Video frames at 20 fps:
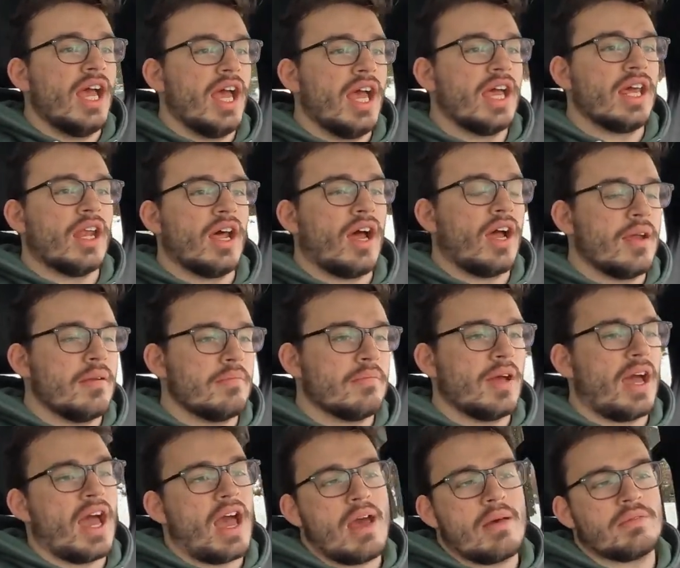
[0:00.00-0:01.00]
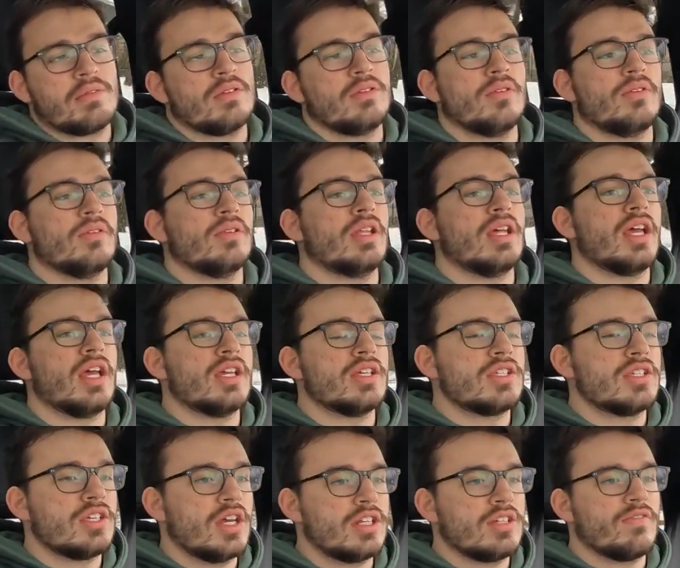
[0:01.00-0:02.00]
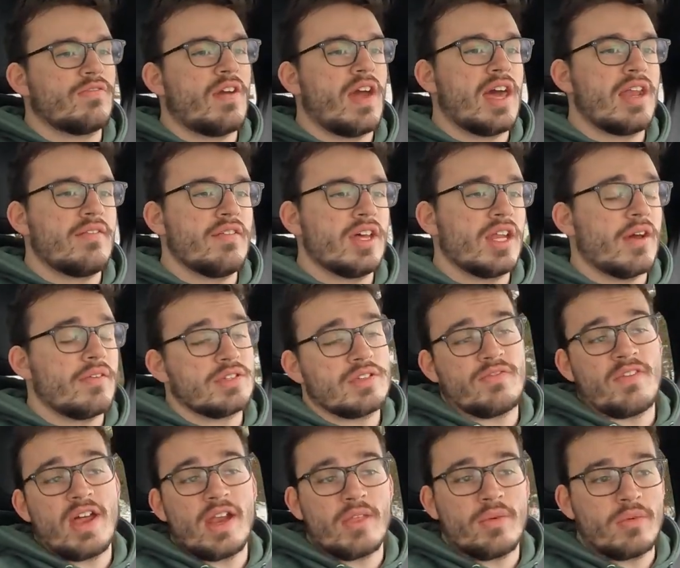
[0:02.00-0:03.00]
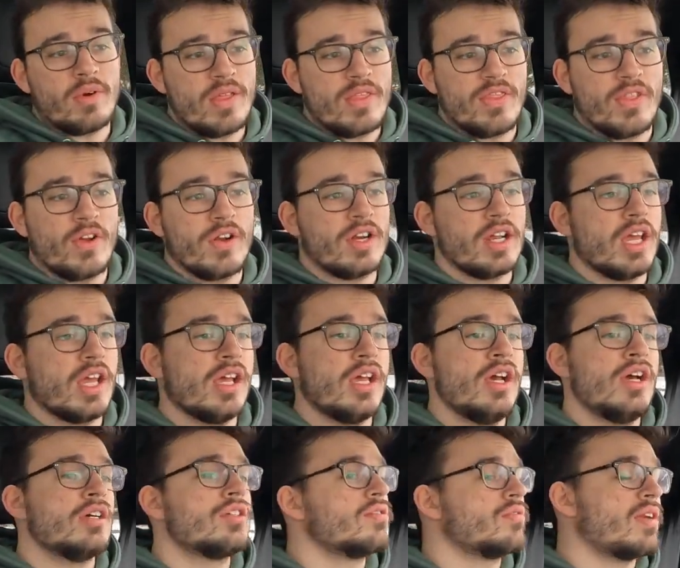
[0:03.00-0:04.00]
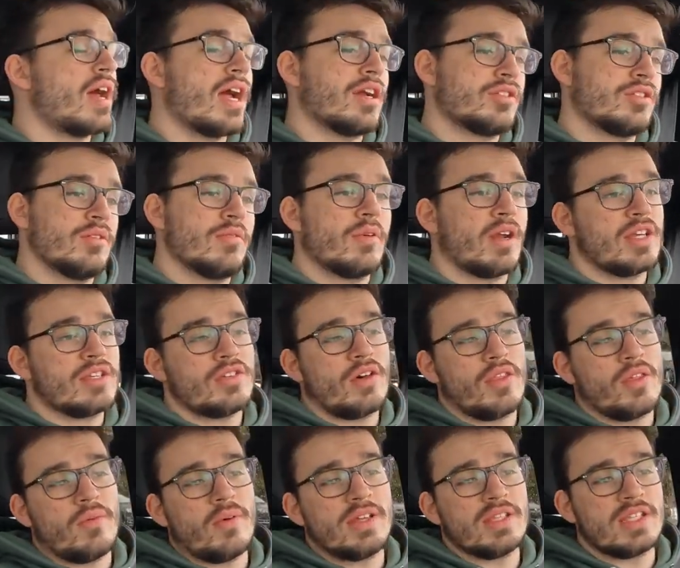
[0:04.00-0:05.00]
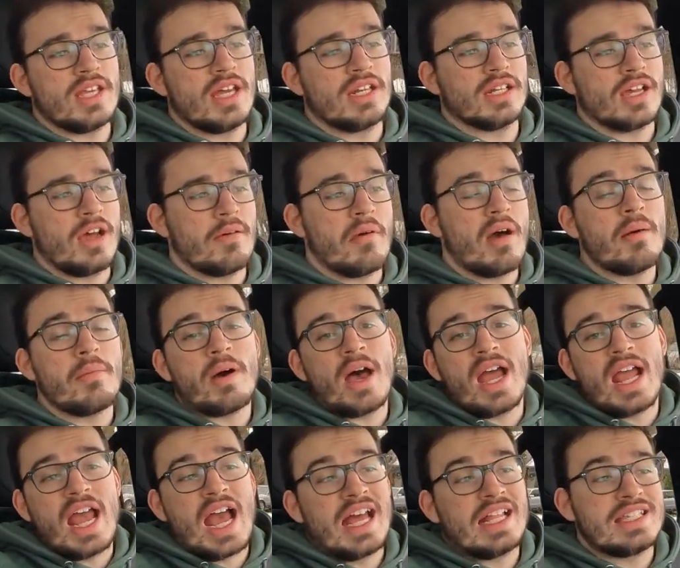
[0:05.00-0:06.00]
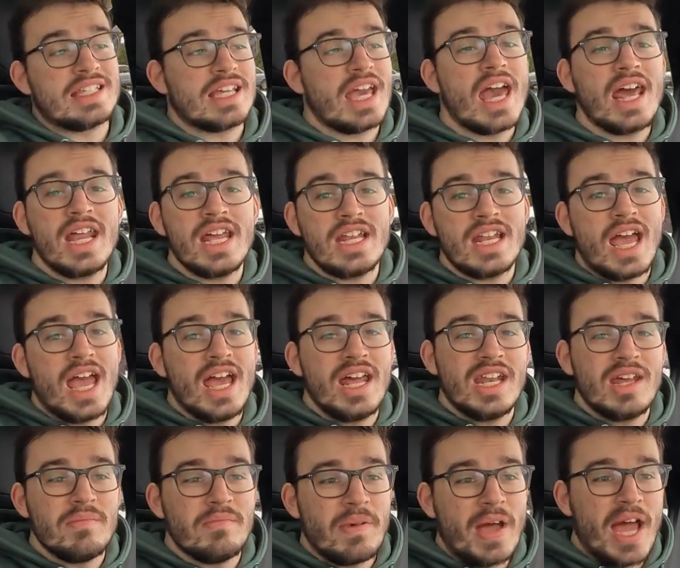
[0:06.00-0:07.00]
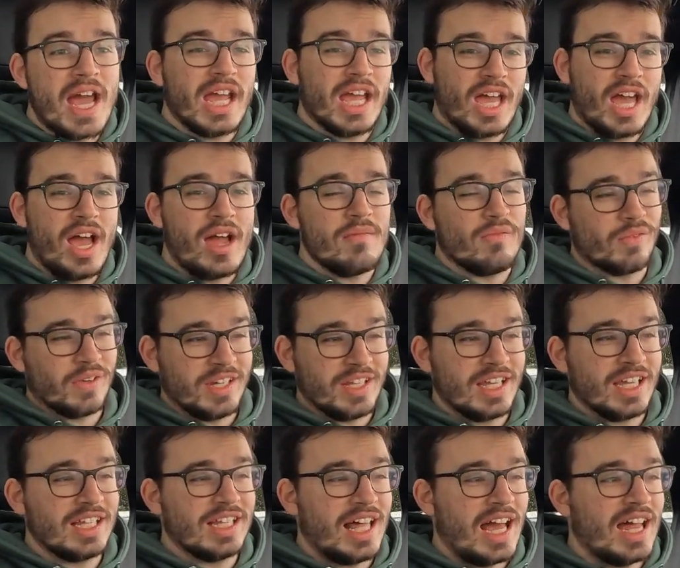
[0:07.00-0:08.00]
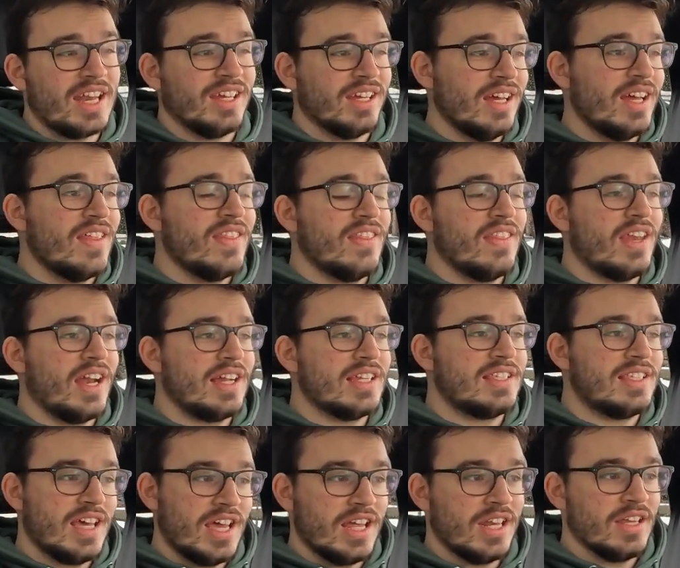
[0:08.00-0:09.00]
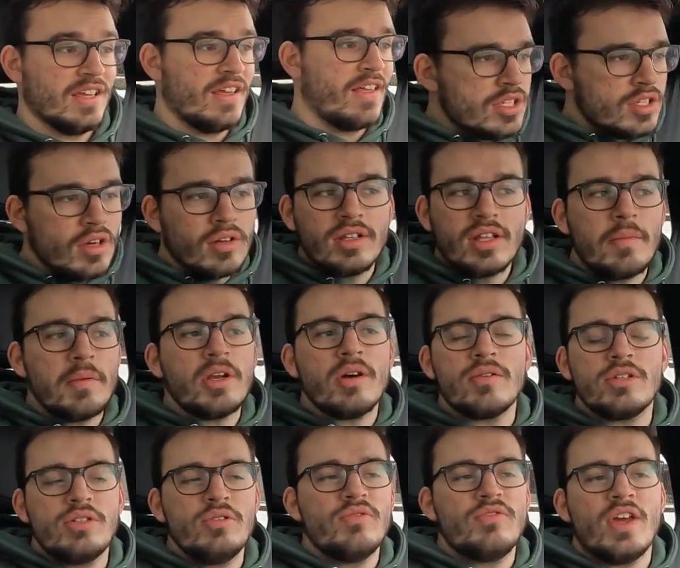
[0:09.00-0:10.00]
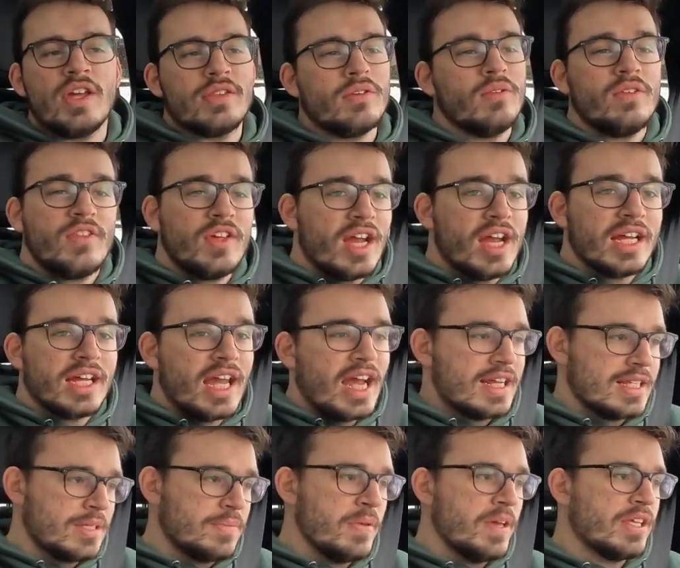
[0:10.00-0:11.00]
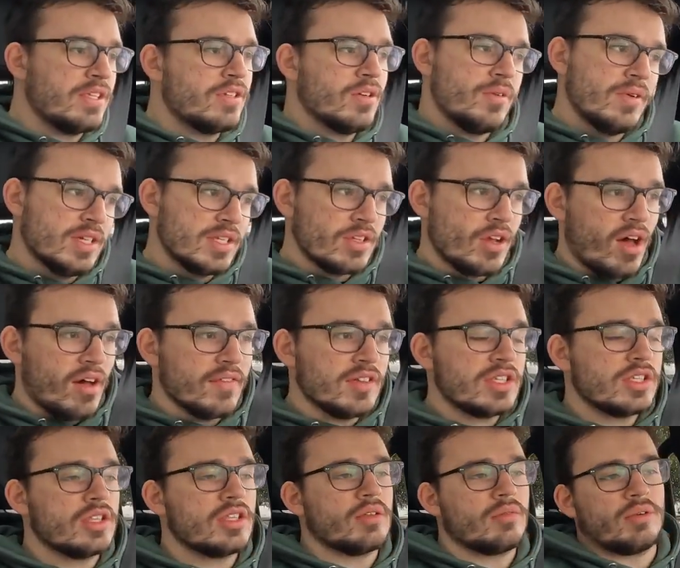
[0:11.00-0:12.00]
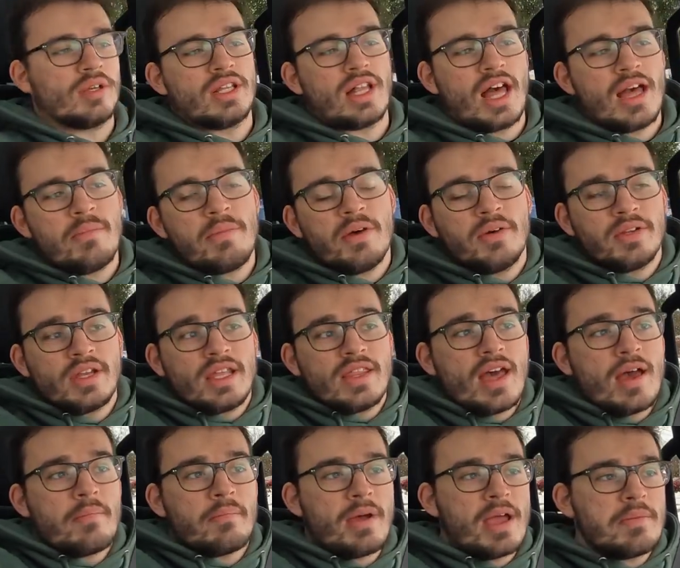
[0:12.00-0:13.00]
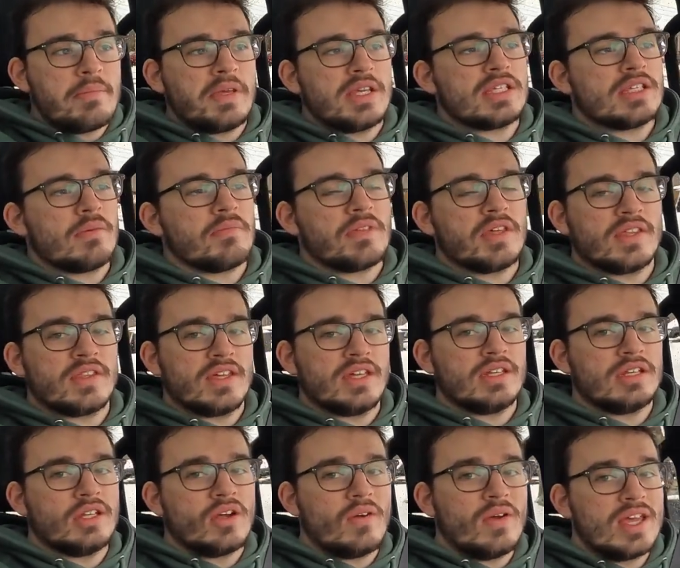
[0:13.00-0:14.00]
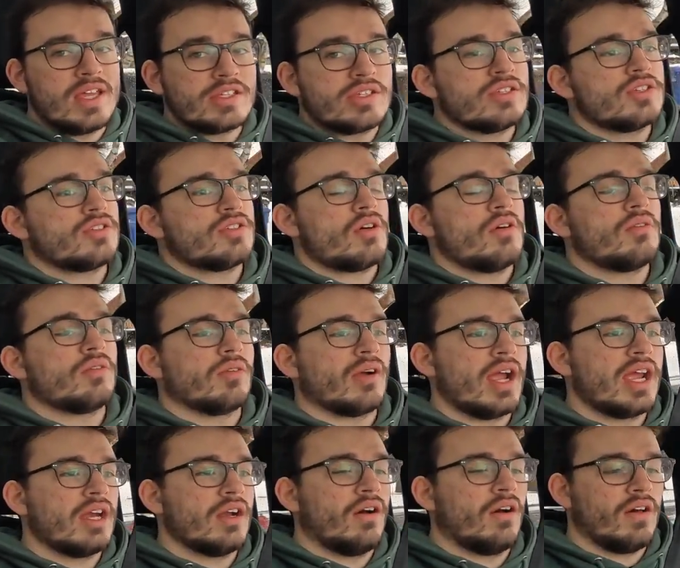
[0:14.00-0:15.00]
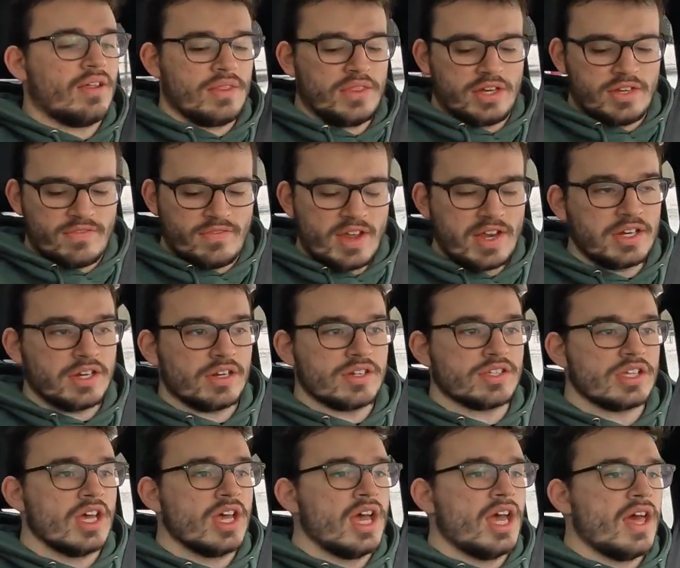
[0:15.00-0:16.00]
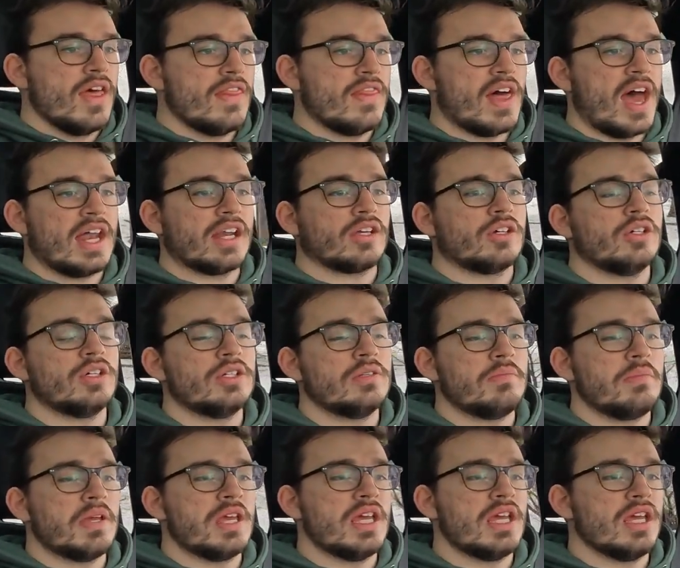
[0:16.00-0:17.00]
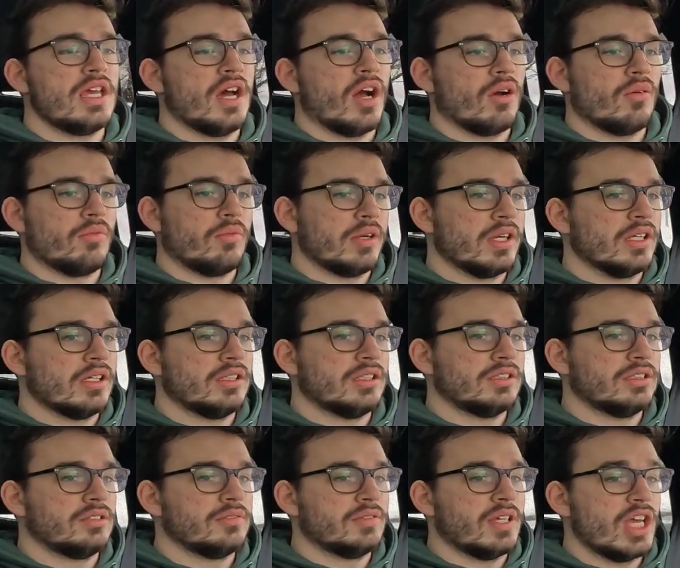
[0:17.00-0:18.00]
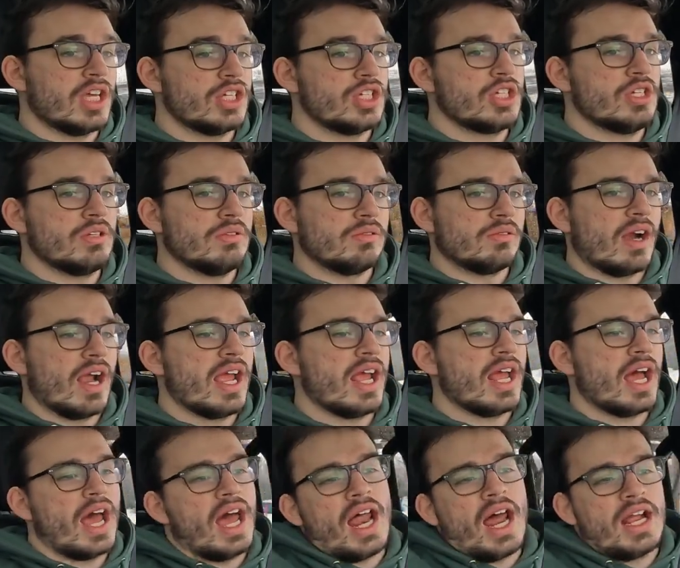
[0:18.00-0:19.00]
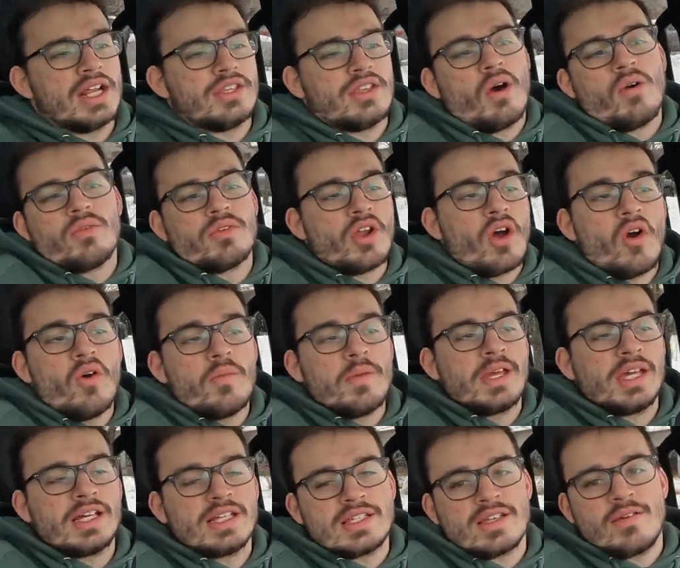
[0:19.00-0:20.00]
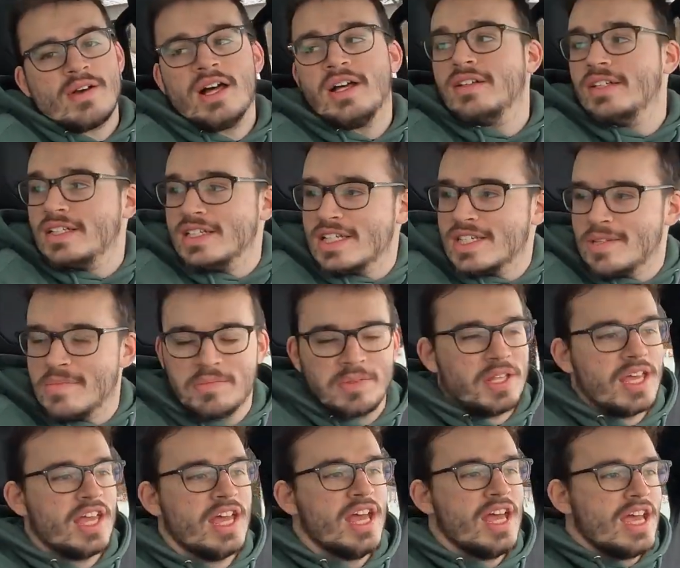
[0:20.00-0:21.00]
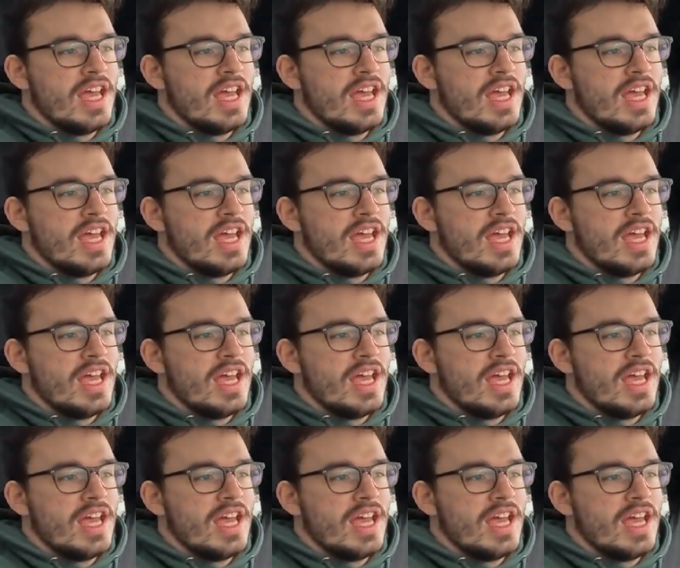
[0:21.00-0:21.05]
And I'm absolutely such a fan of it. I was a fan of the 130, so naturally when I saw the 110 come up, I had to get it, and bang, I'm really glad that I did. So let me know what you think. The only thing I can't speak to is obviously the reliability. That might be something that, you know, isn't so great on the Defenders. That could be a real issue, right? I don't know because, well, I simply